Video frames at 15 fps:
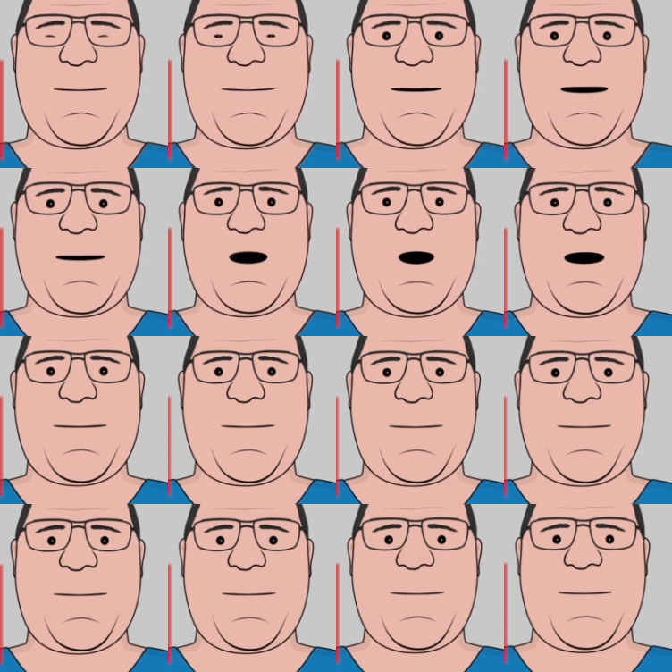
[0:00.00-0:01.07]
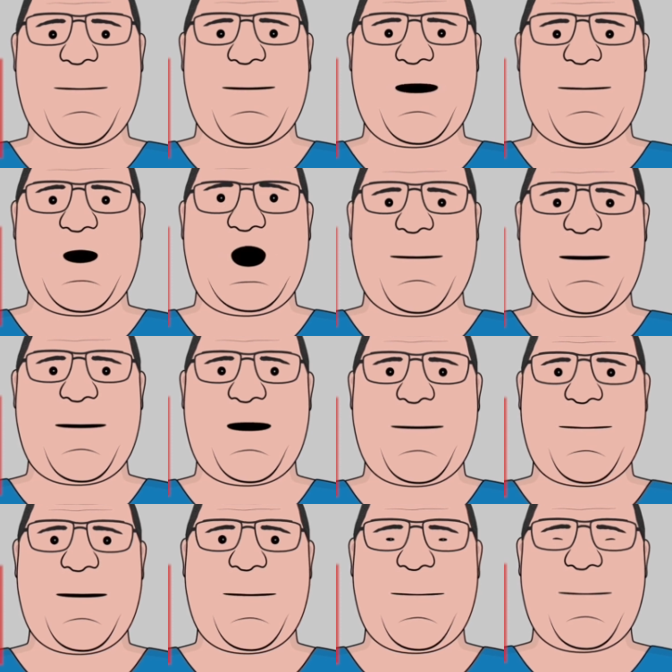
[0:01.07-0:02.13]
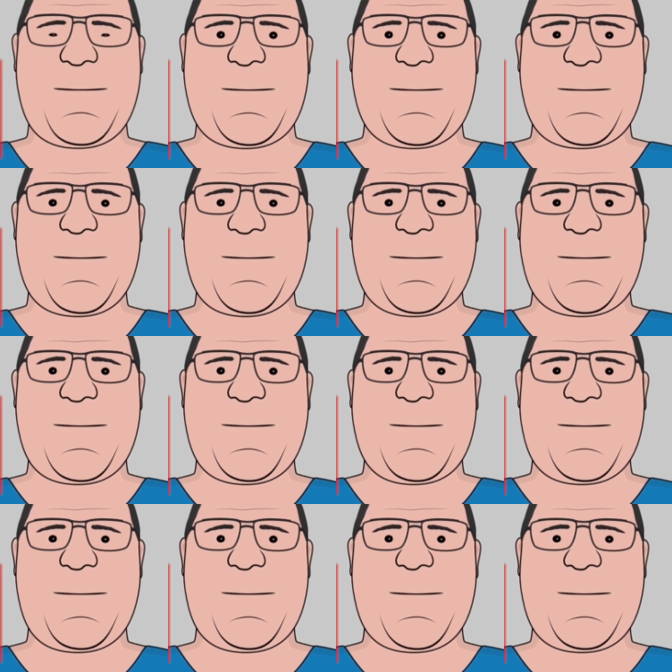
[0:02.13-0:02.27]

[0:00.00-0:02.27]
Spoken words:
You see? The boxes.